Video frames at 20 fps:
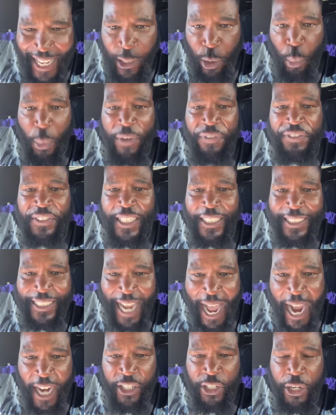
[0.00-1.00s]
date with
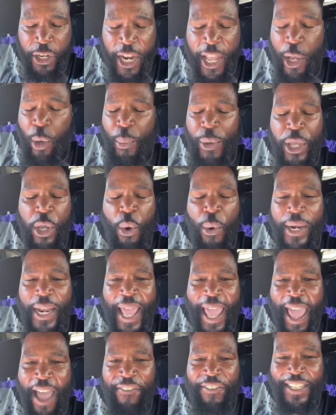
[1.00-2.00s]
the doctor, and we're
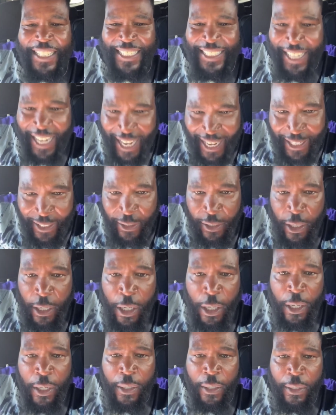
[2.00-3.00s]
going to have a date
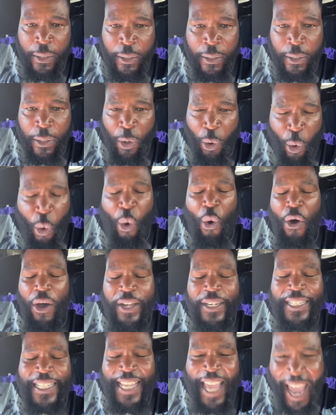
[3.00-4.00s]

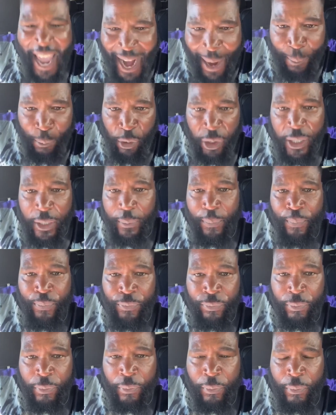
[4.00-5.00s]
on camera